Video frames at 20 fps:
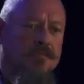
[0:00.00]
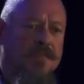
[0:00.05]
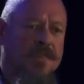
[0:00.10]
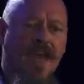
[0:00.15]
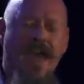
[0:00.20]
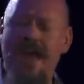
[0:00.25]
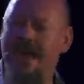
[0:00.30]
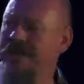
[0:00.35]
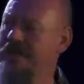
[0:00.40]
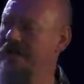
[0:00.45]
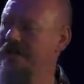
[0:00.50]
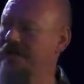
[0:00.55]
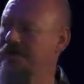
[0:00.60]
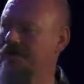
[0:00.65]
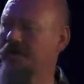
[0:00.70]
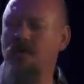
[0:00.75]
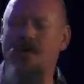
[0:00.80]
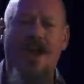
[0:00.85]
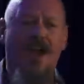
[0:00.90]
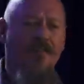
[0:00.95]
That is a
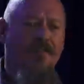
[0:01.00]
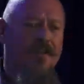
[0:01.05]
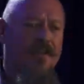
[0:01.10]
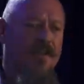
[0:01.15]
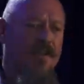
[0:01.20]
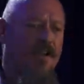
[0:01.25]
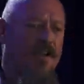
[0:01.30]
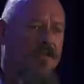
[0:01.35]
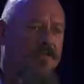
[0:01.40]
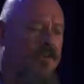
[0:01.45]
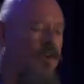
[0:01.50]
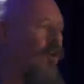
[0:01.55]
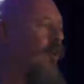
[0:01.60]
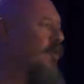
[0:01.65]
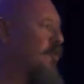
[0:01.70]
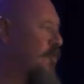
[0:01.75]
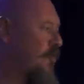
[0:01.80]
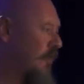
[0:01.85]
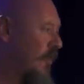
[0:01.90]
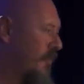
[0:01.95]
graphic of
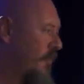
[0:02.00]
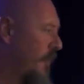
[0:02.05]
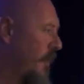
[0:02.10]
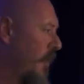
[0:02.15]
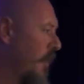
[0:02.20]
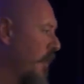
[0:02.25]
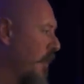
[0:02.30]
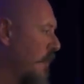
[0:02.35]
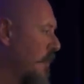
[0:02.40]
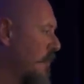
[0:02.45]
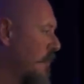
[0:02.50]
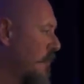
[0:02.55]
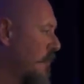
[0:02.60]
cultural failure.